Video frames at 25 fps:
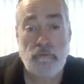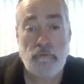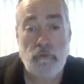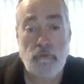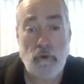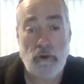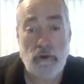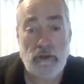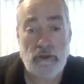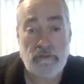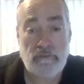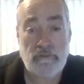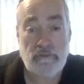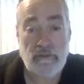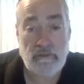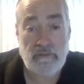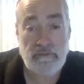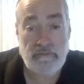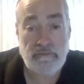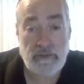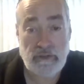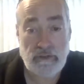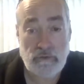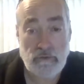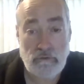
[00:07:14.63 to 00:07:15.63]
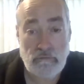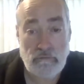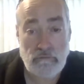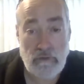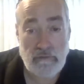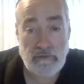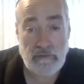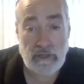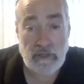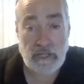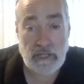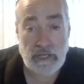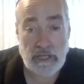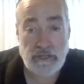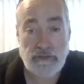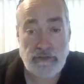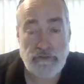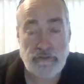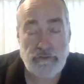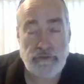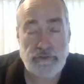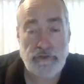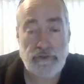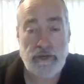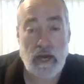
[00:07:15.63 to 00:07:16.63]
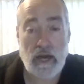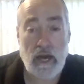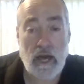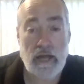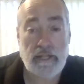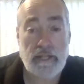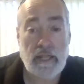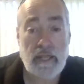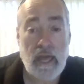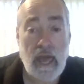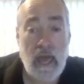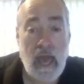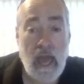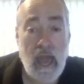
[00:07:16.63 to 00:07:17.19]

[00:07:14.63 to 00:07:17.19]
for his individual revelations to God,